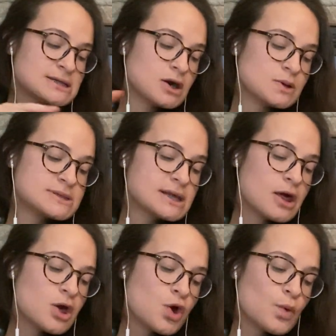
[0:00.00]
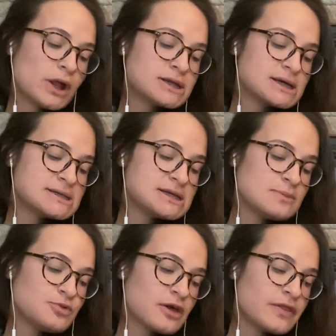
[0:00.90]
nose when he took a
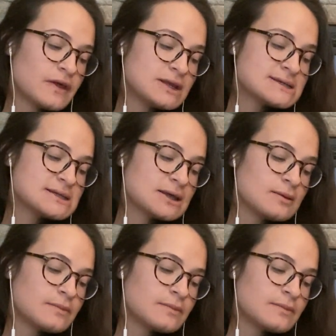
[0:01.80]
deep breath in his sleep.